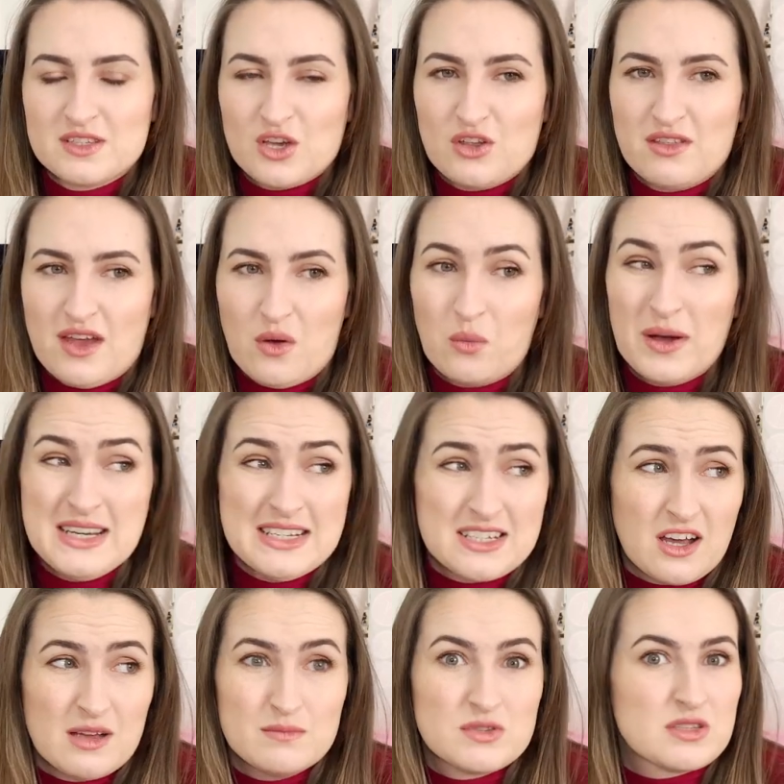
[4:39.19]
so their wait
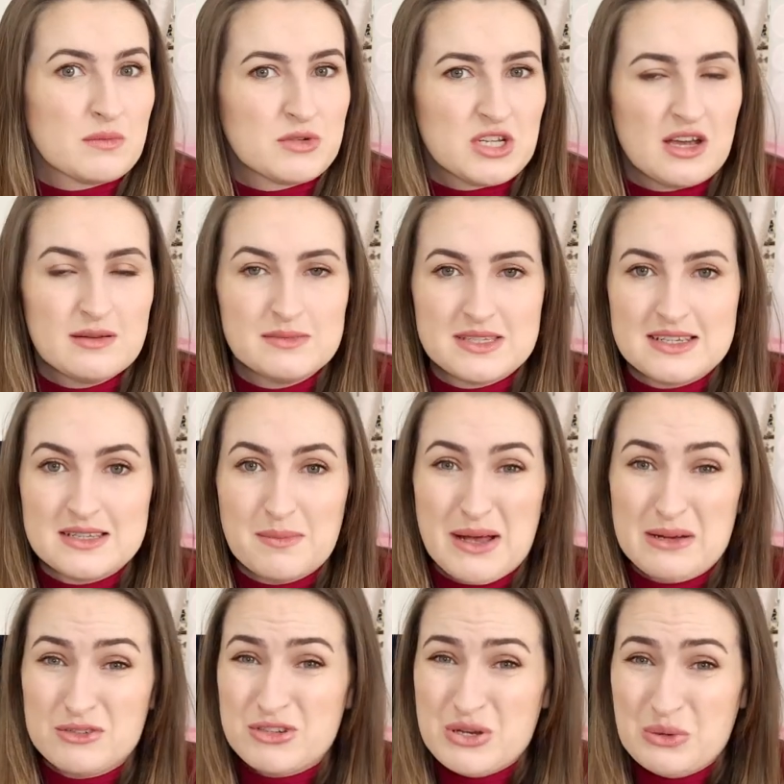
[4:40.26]
time sometimes is
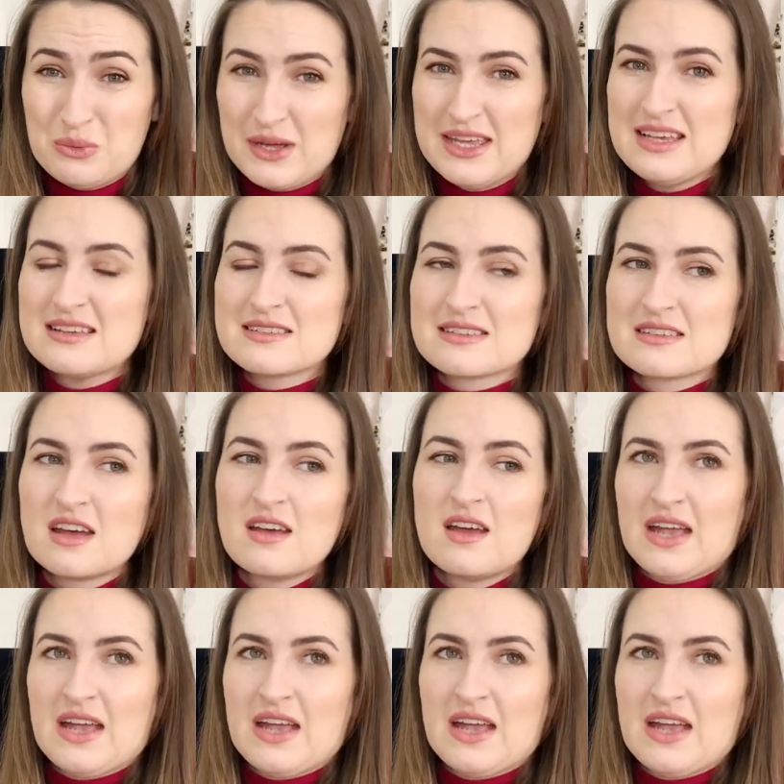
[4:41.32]
about 2 weeks,